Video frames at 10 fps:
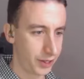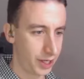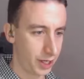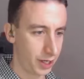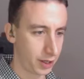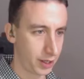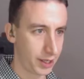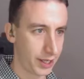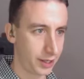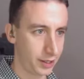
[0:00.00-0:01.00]
the gear
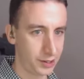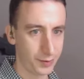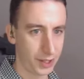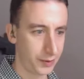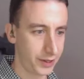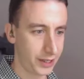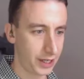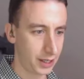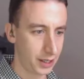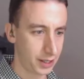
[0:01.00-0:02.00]
and goods will go in
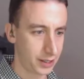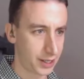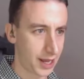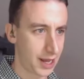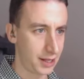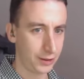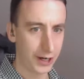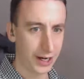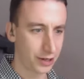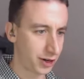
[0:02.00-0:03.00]
there.
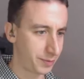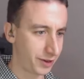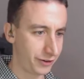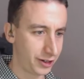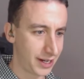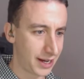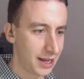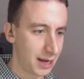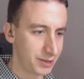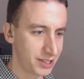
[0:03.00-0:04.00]
Alloy I can drop off here. Yeah,
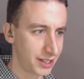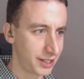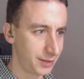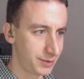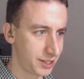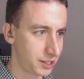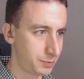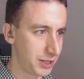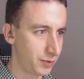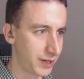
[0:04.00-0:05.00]
I'm just gonna I'm just gonna
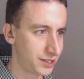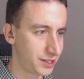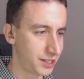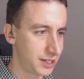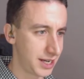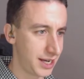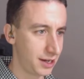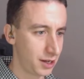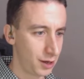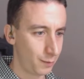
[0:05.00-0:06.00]
spend the rest of
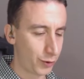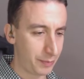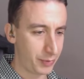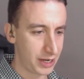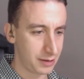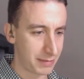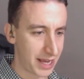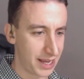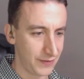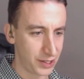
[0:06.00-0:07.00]
today prepping
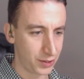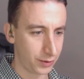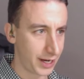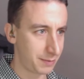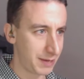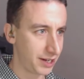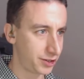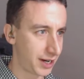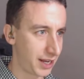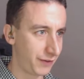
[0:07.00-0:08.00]
my inventory and making
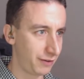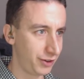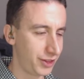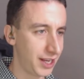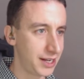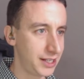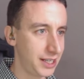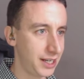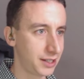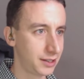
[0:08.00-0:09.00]
sure I have everything I
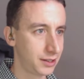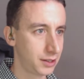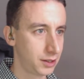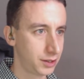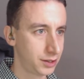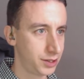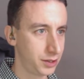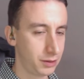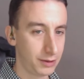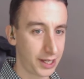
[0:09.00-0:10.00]
need
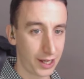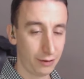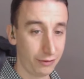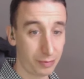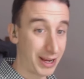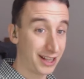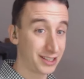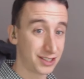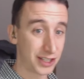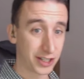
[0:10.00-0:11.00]
to uh, head over to the
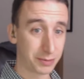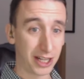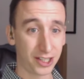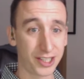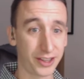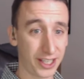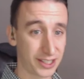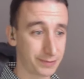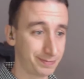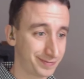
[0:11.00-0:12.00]
palace and start demolishing
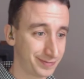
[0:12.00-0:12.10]
things.